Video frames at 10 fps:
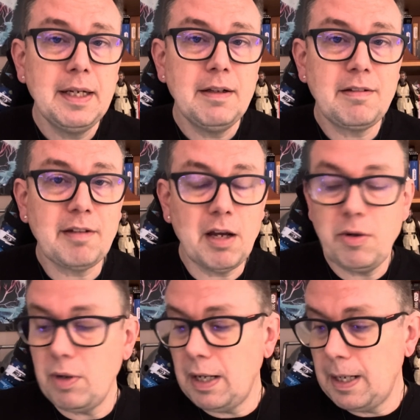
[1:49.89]

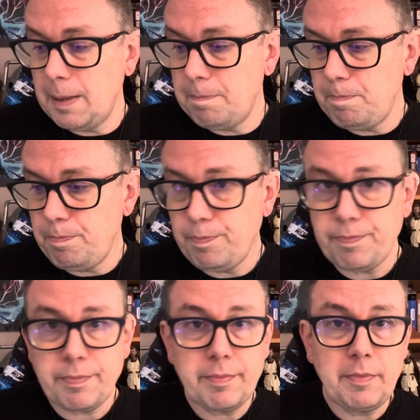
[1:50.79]
So
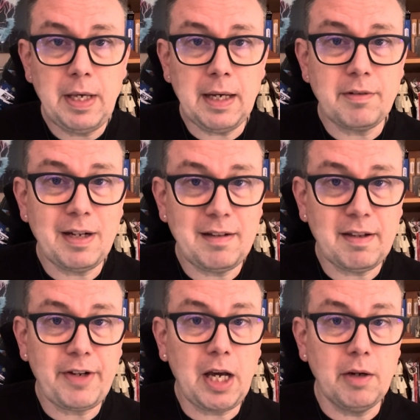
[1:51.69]
yeah, so let's
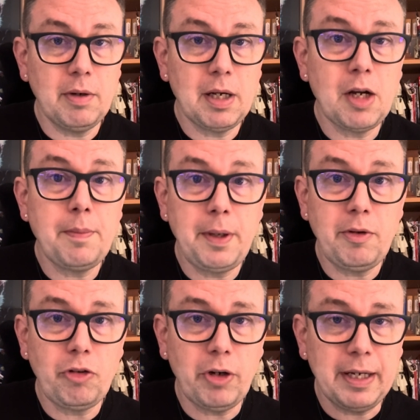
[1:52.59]
have a go. And I hope you
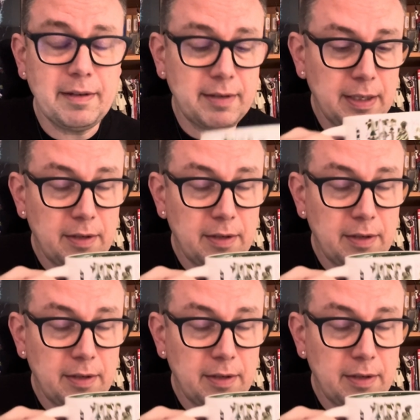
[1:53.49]
enjoy it.